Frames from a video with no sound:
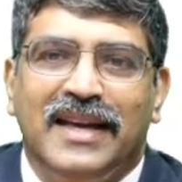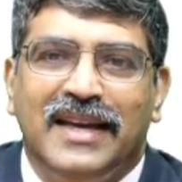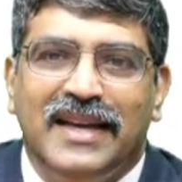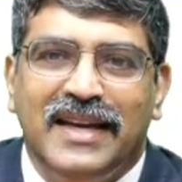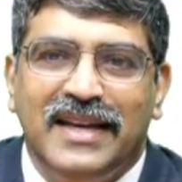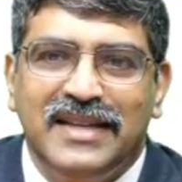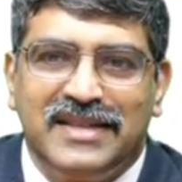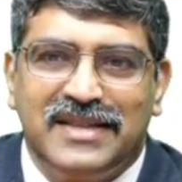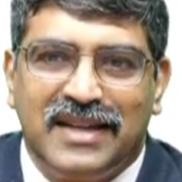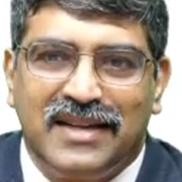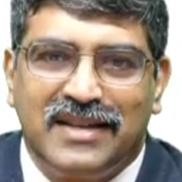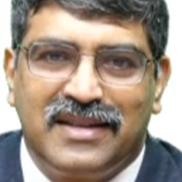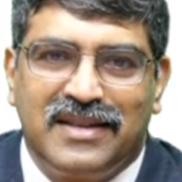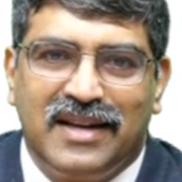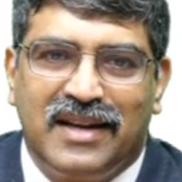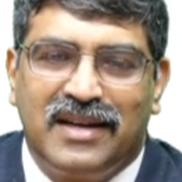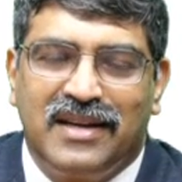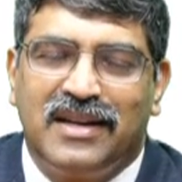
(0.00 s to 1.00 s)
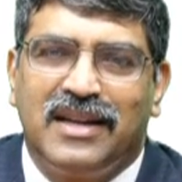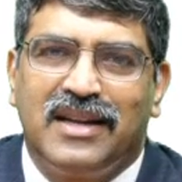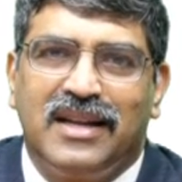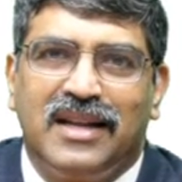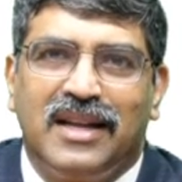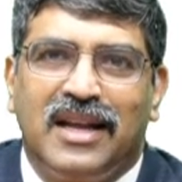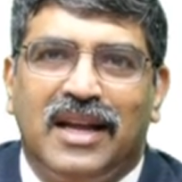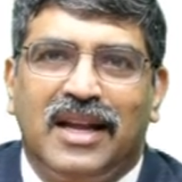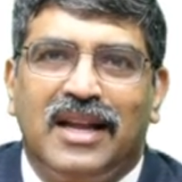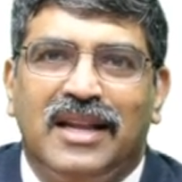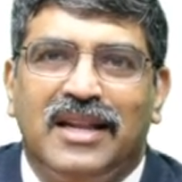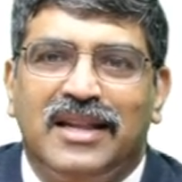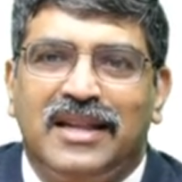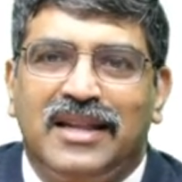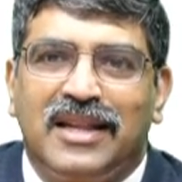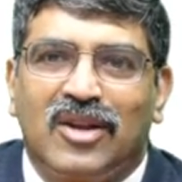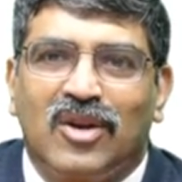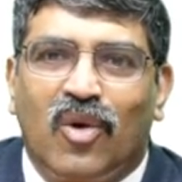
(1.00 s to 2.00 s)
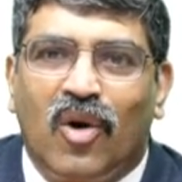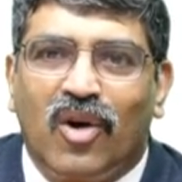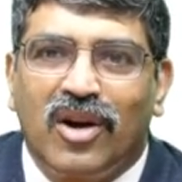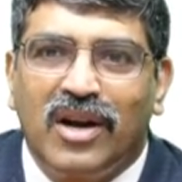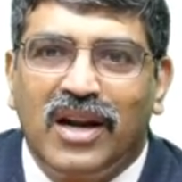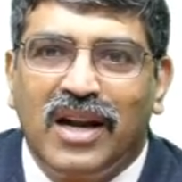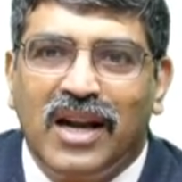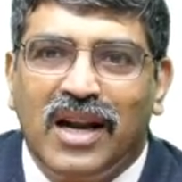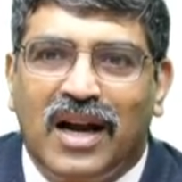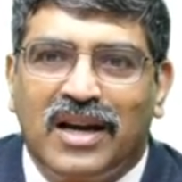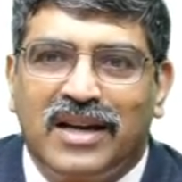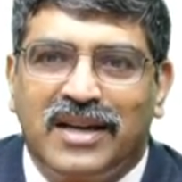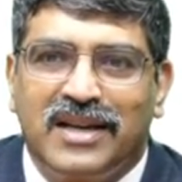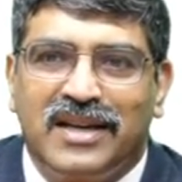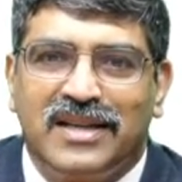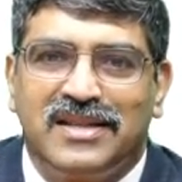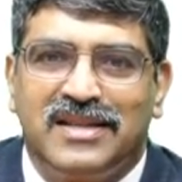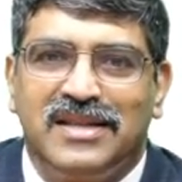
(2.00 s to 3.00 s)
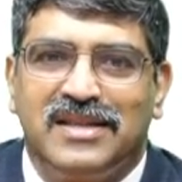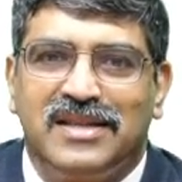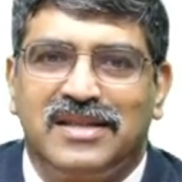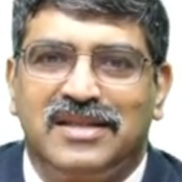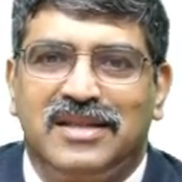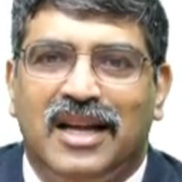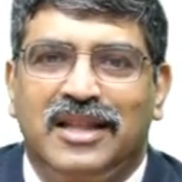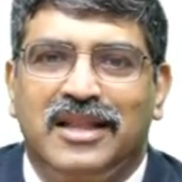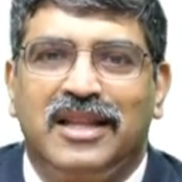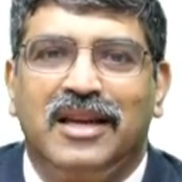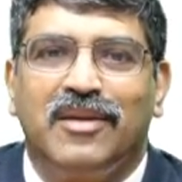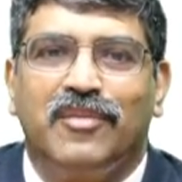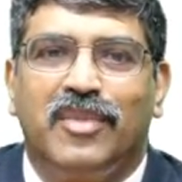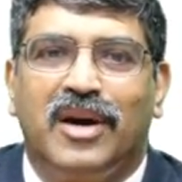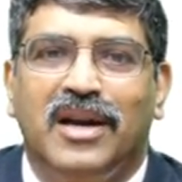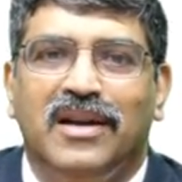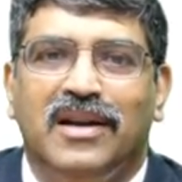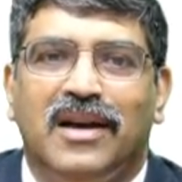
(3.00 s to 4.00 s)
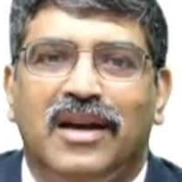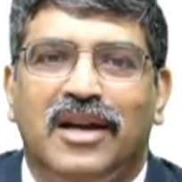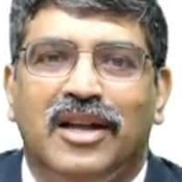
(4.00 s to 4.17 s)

He said that coronary artery disease is nothing but